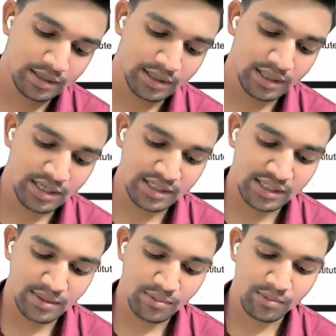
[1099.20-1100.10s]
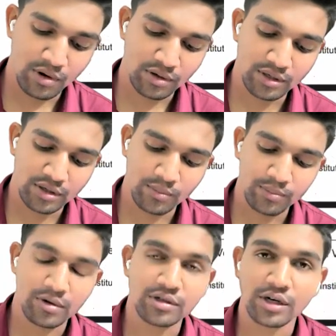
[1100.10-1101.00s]
Criticism of doctrine of
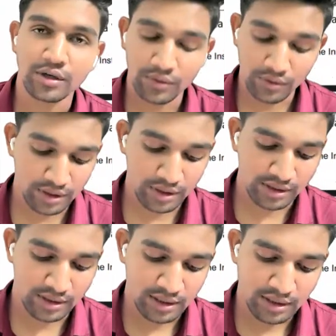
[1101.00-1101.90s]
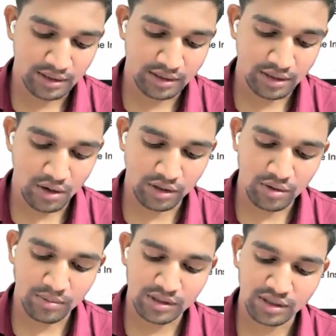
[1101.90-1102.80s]
constructive notice. The doctrine
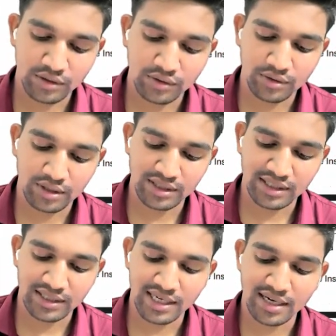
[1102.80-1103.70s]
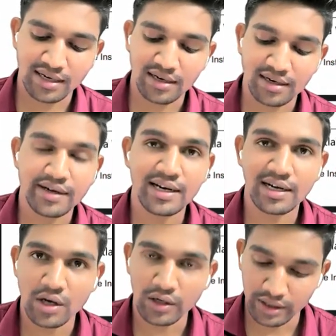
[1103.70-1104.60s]
of constructive notice is an
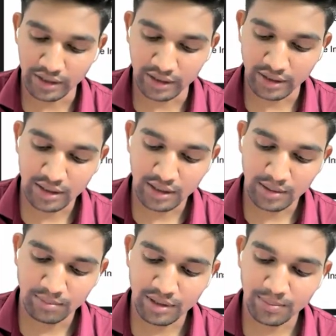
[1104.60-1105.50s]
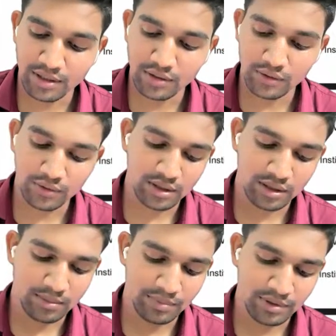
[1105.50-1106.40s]
unreal doctrine. People know a
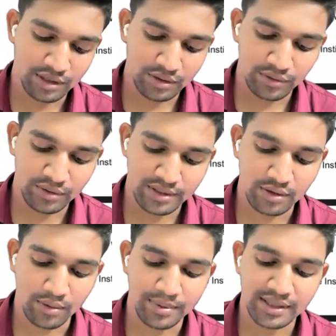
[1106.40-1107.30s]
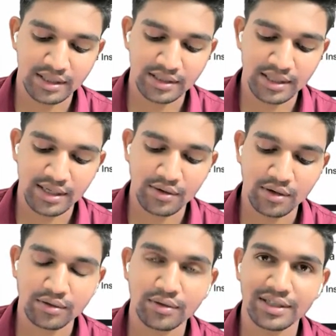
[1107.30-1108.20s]
company through its officers and
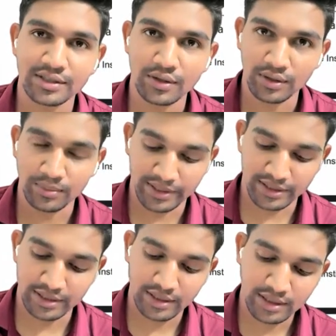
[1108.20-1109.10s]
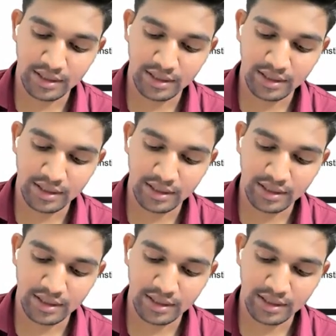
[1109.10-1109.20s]
not through its documents.